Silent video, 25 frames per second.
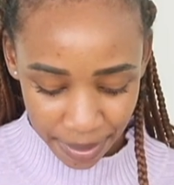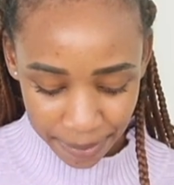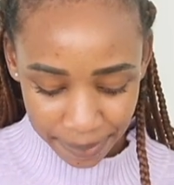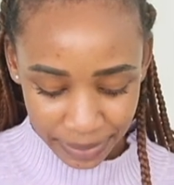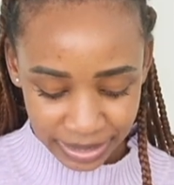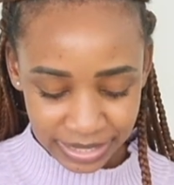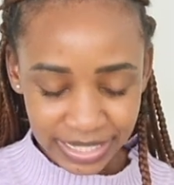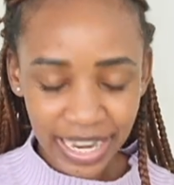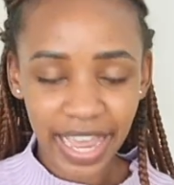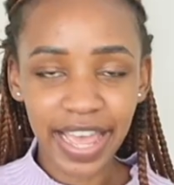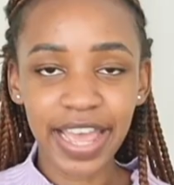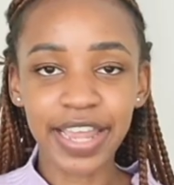
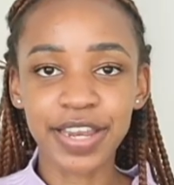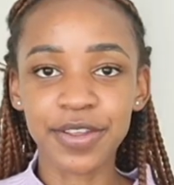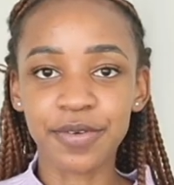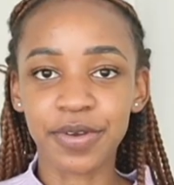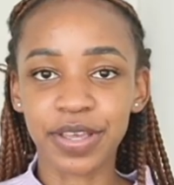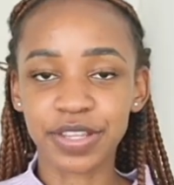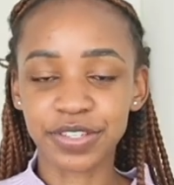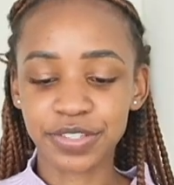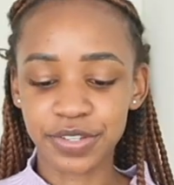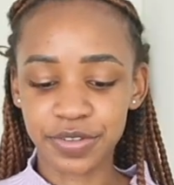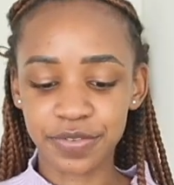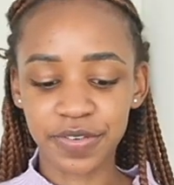But yeah,
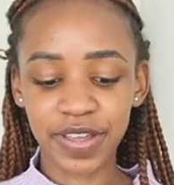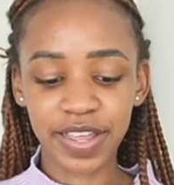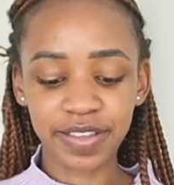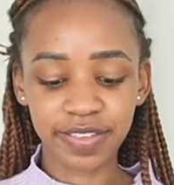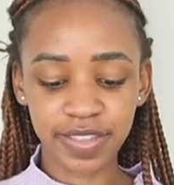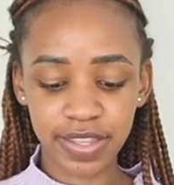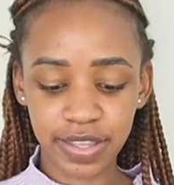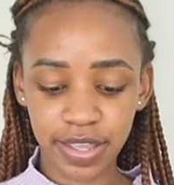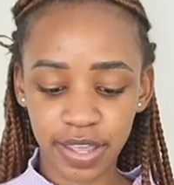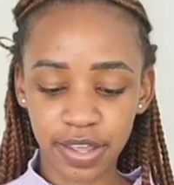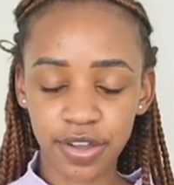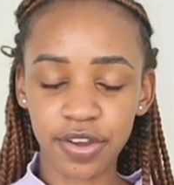anyway, so
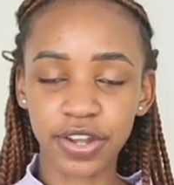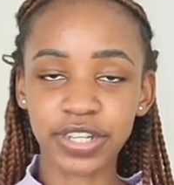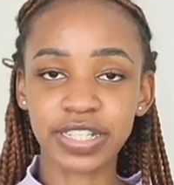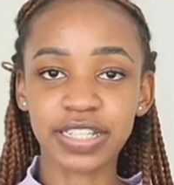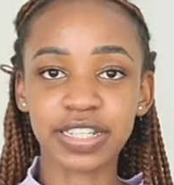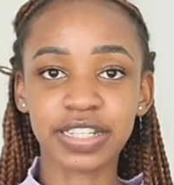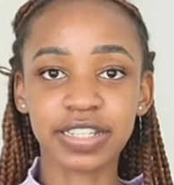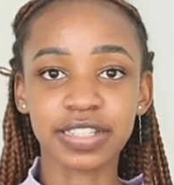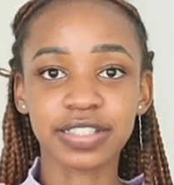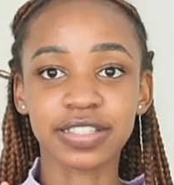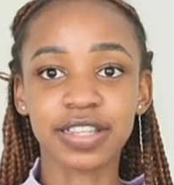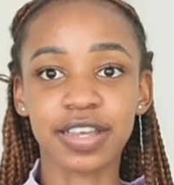first thing I
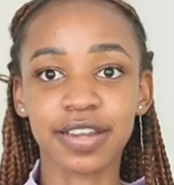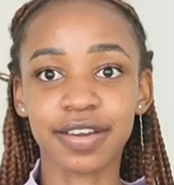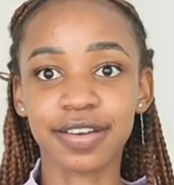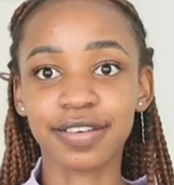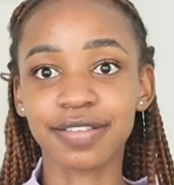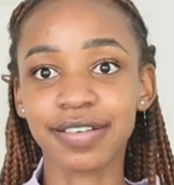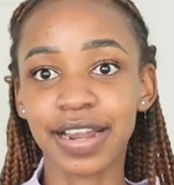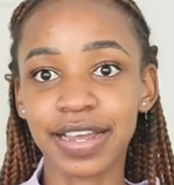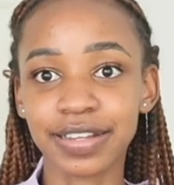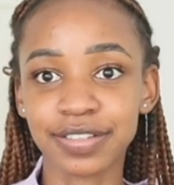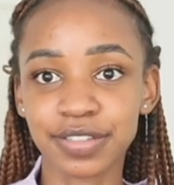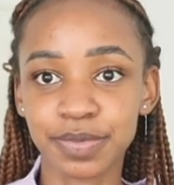got is
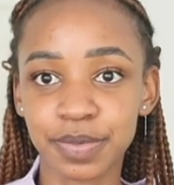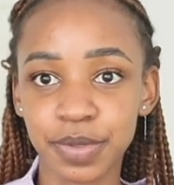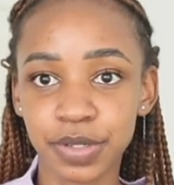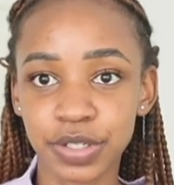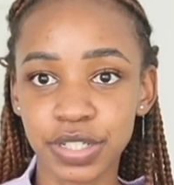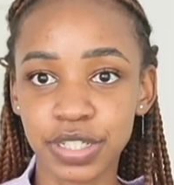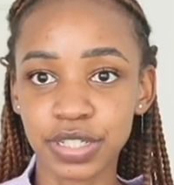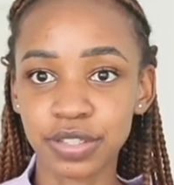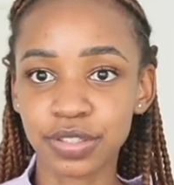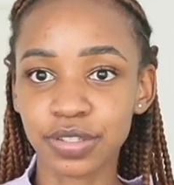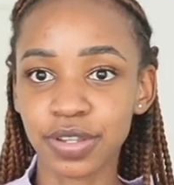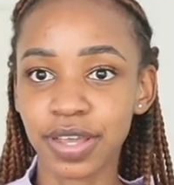
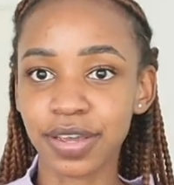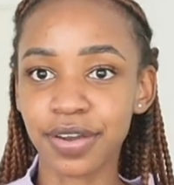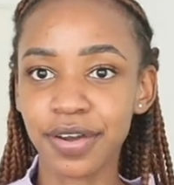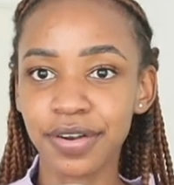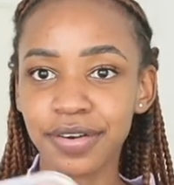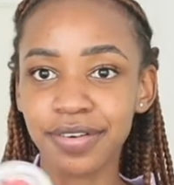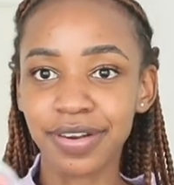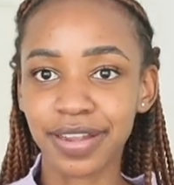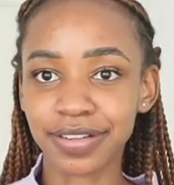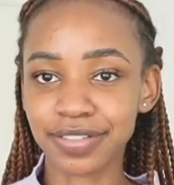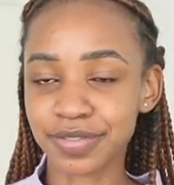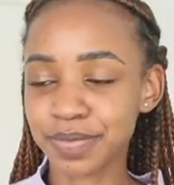raspberries. So I
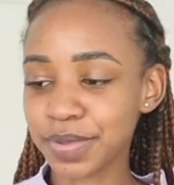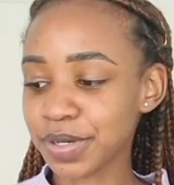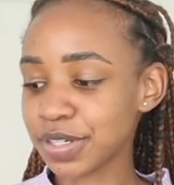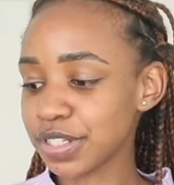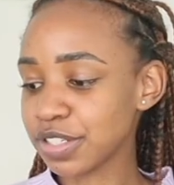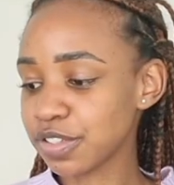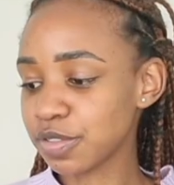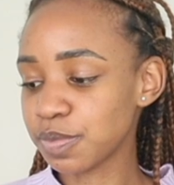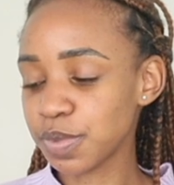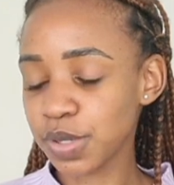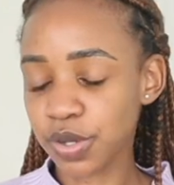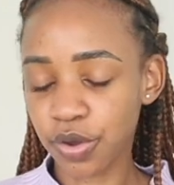got
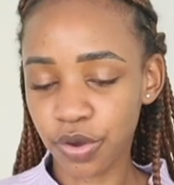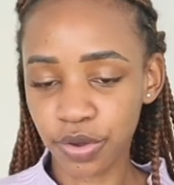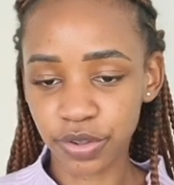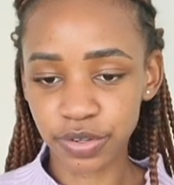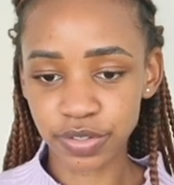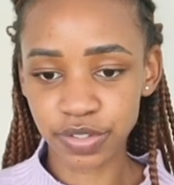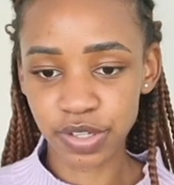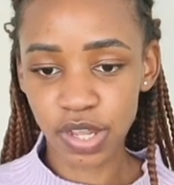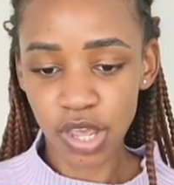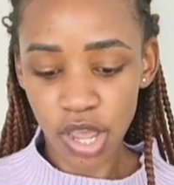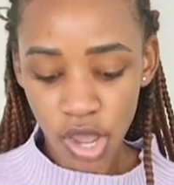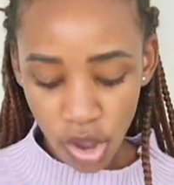raspberries
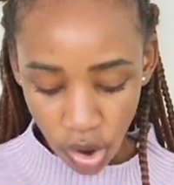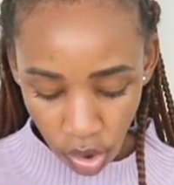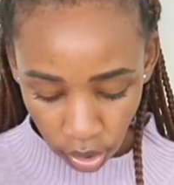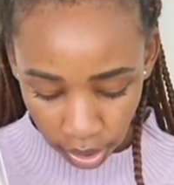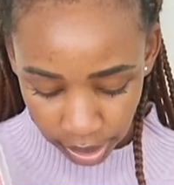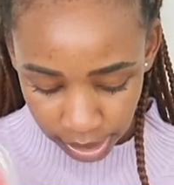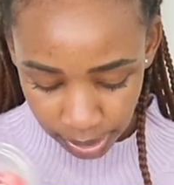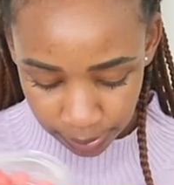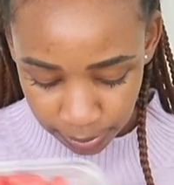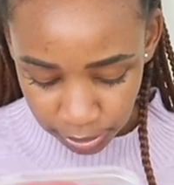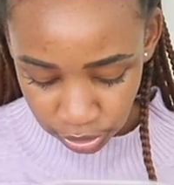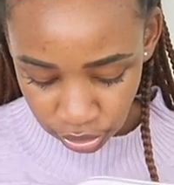because,
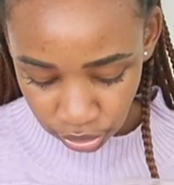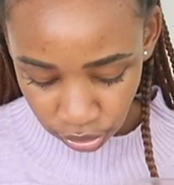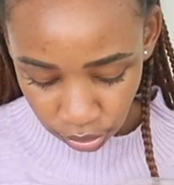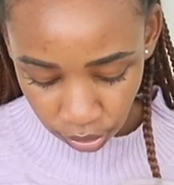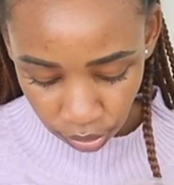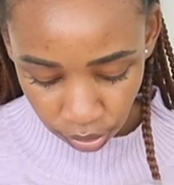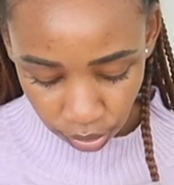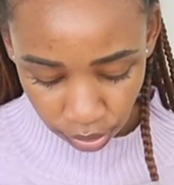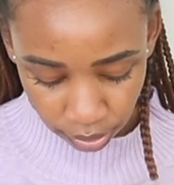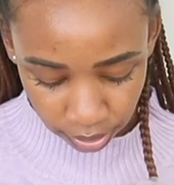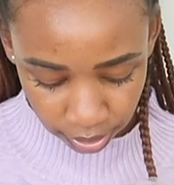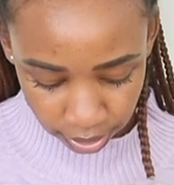okay, let me
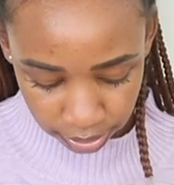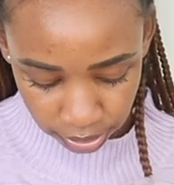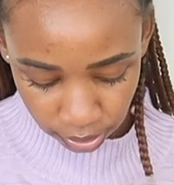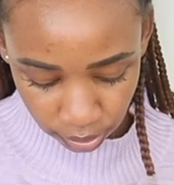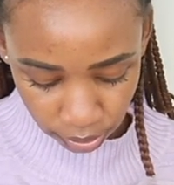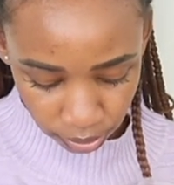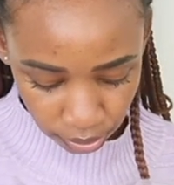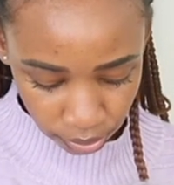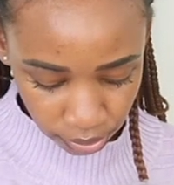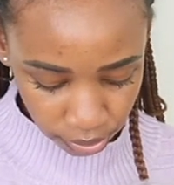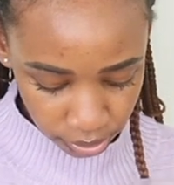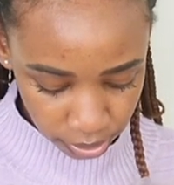show the
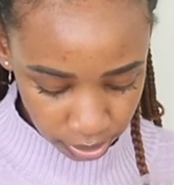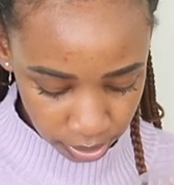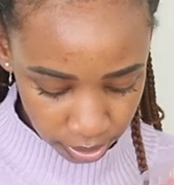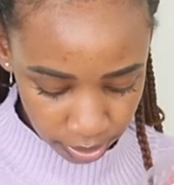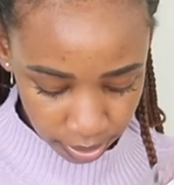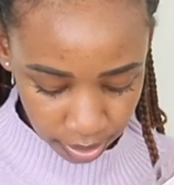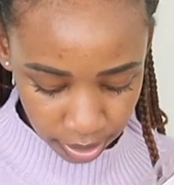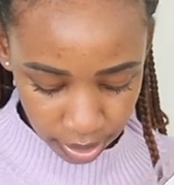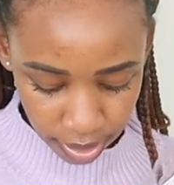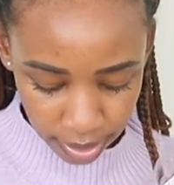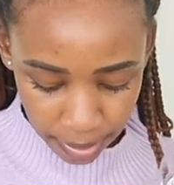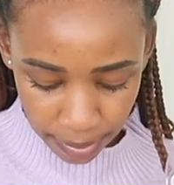
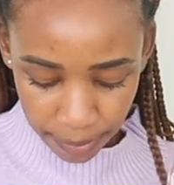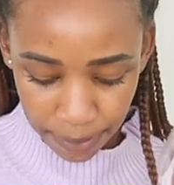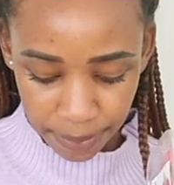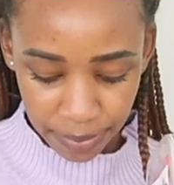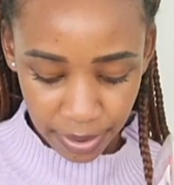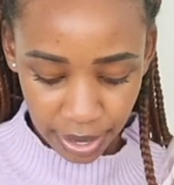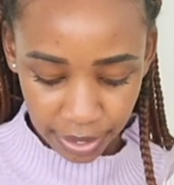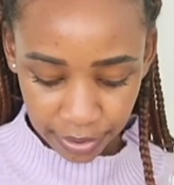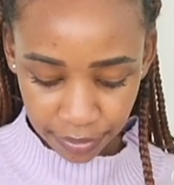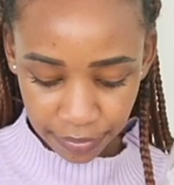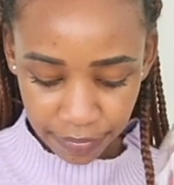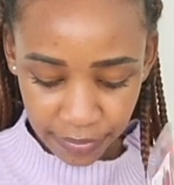whole
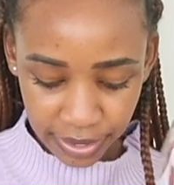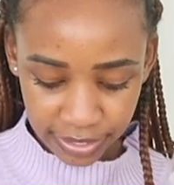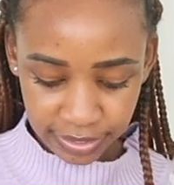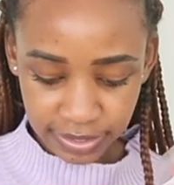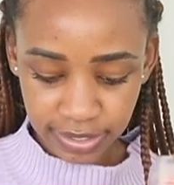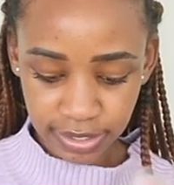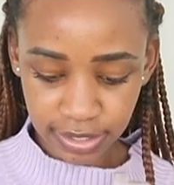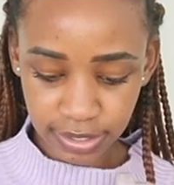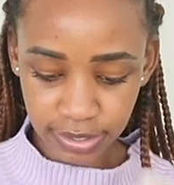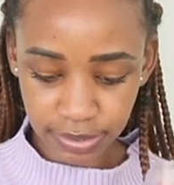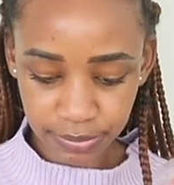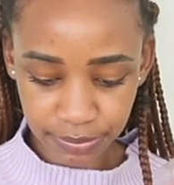
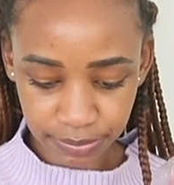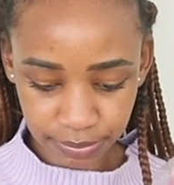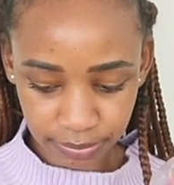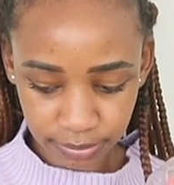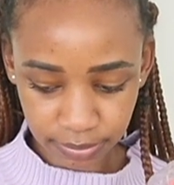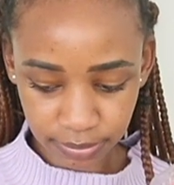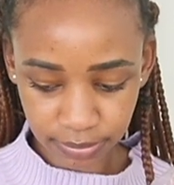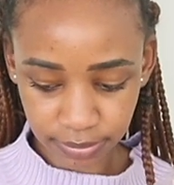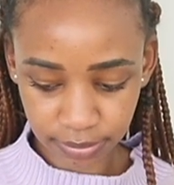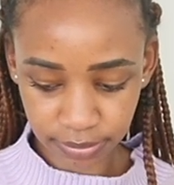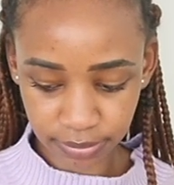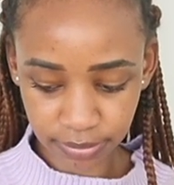
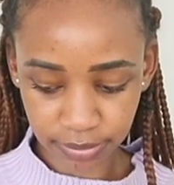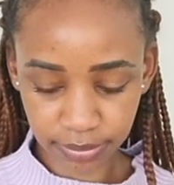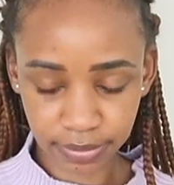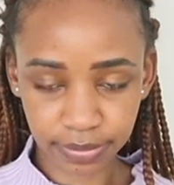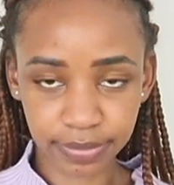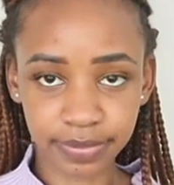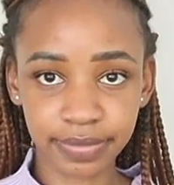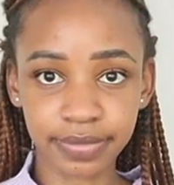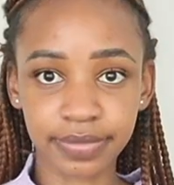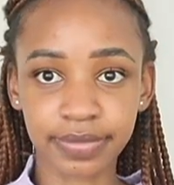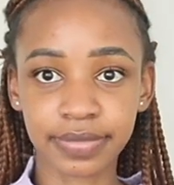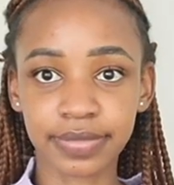
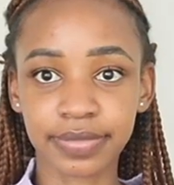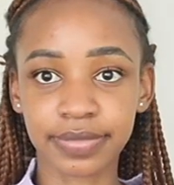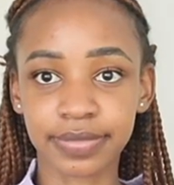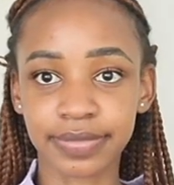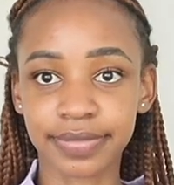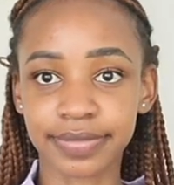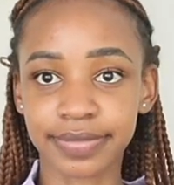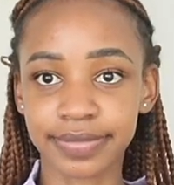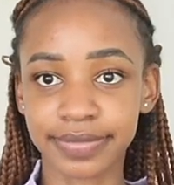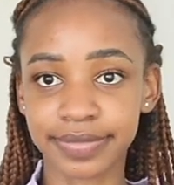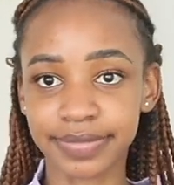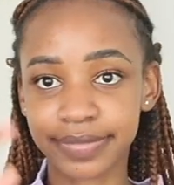
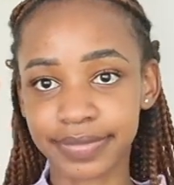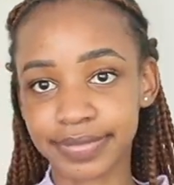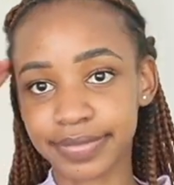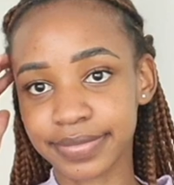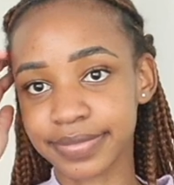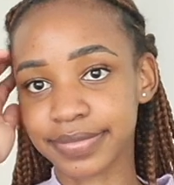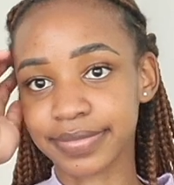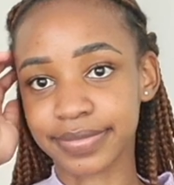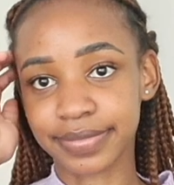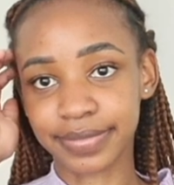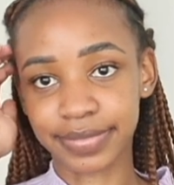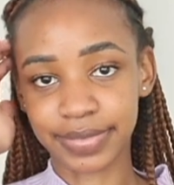breakfast.
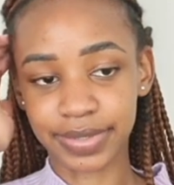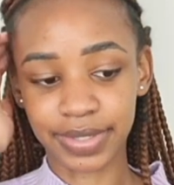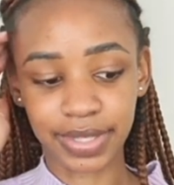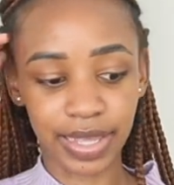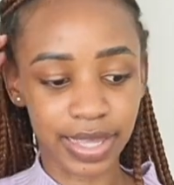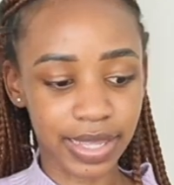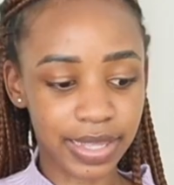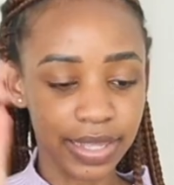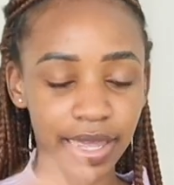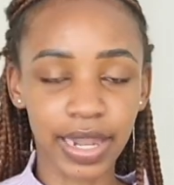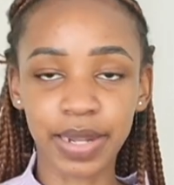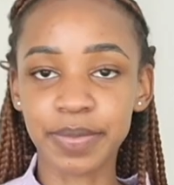
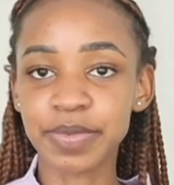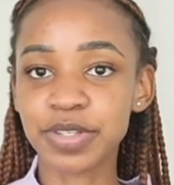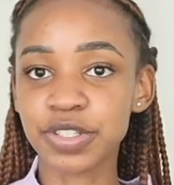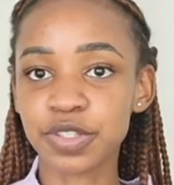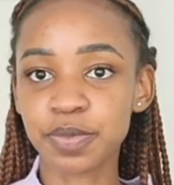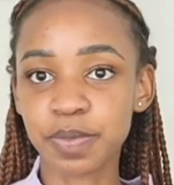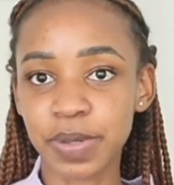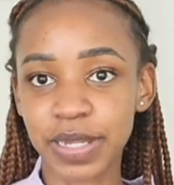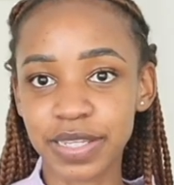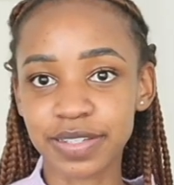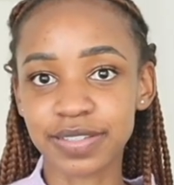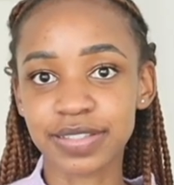Yeah, let me
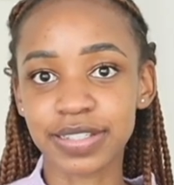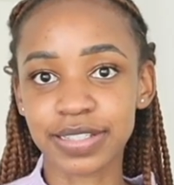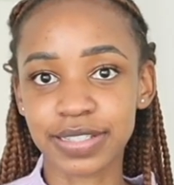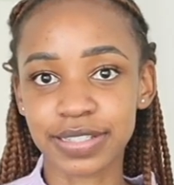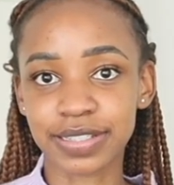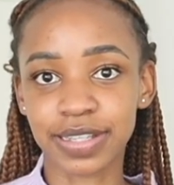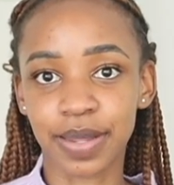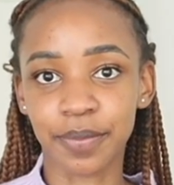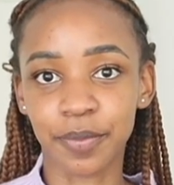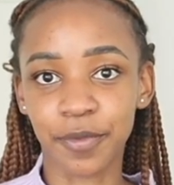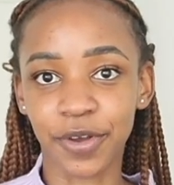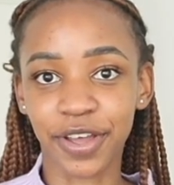just place this
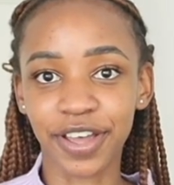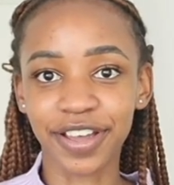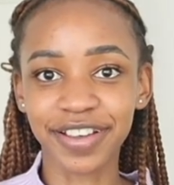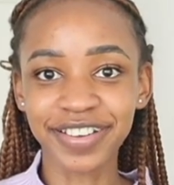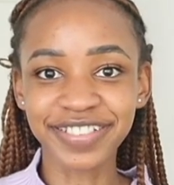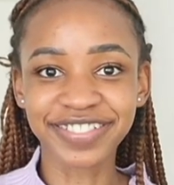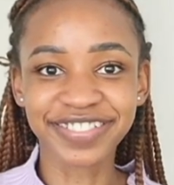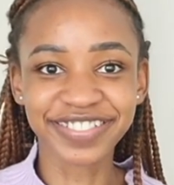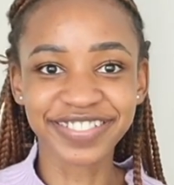somewhere.